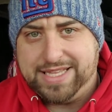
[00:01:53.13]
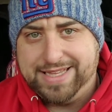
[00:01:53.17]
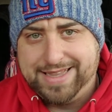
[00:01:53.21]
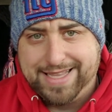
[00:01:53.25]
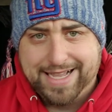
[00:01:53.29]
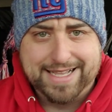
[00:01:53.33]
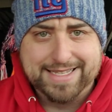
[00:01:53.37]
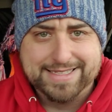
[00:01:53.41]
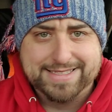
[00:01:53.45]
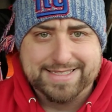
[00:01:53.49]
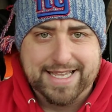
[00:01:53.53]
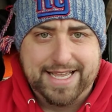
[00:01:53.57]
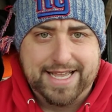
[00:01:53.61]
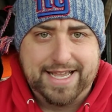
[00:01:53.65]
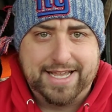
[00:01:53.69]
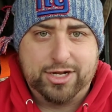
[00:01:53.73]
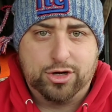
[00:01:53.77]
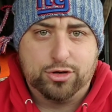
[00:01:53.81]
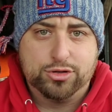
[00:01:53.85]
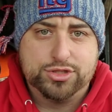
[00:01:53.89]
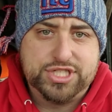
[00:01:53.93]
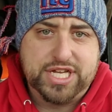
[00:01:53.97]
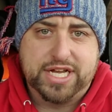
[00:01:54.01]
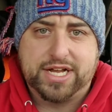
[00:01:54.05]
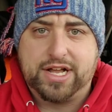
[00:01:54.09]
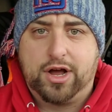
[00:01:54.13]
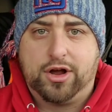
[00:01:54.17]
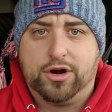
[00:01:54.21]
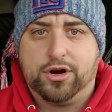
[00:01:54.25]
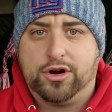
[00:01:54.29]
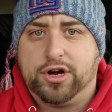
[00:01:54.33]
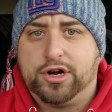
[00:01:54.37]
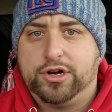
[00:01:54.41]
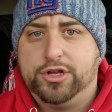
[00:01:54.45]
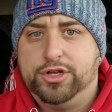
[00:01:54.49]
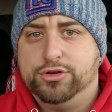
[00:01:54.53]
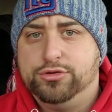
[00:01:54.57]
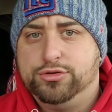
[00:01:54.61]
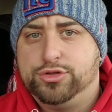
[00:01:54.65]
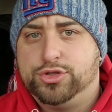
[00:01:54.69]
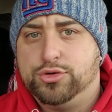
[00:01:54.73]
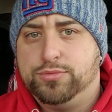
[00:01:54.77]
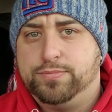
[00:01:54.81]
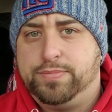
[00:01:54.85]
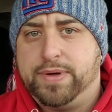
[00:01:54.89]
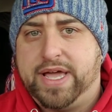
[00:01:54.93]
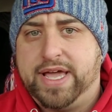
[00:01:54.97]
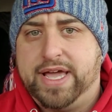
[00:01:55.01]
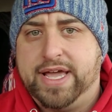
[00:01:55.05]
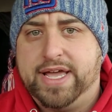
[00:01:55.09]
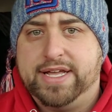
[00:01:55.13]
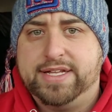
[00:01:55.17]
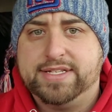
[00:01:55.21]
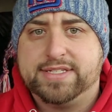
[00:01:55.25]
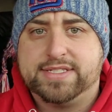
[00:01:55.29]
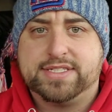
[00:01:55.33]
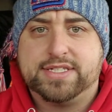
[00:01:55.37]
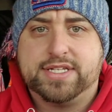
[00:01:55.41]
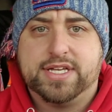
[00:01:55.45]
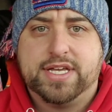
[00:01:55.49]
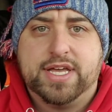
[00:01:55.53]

like I said, go check out her YouTube page.